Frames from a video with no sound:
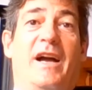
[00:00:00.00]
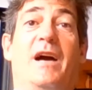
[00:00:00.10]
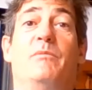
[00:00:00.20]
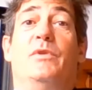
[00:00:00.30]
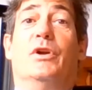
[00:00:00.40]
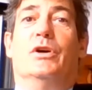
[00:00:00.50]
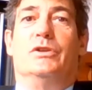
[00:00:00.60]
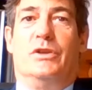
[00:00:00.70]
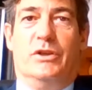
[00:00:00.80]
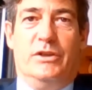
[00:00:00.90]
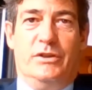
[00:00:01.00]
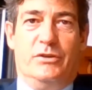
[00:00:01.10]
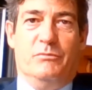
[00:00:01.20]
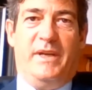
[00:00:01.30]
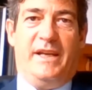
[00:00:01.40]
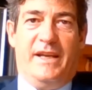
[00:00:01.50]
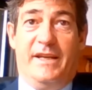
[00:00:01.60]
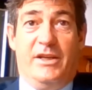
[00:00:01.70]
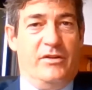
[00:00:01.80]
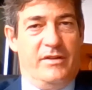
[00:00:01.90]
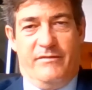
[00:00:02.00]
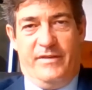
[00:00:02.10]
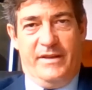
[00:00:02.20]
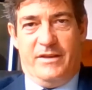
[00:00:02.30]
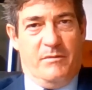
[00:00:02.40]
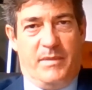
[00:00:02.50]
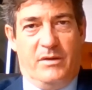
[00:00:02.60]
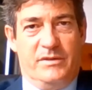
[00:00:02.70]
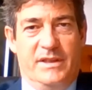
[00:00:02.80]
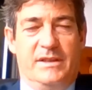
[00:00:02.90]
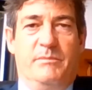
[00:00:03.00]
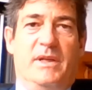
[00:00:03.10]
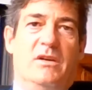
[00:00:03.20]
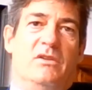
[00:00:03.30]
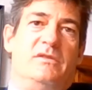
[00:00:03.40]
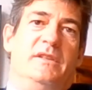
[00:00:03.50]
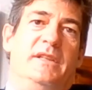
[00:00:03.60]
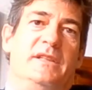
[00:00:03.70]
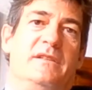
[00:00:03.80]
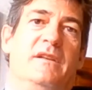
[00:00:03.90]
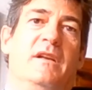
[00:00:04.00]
I am not going to make any other video about it because it is